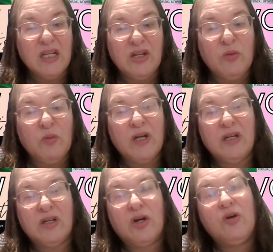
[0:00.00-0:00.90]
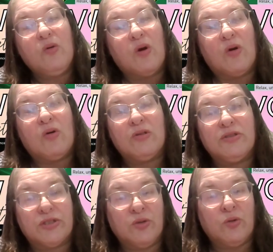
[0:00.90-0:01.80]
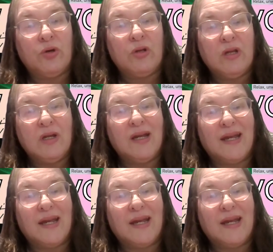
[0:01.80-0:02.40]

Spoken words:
You know what? Go old school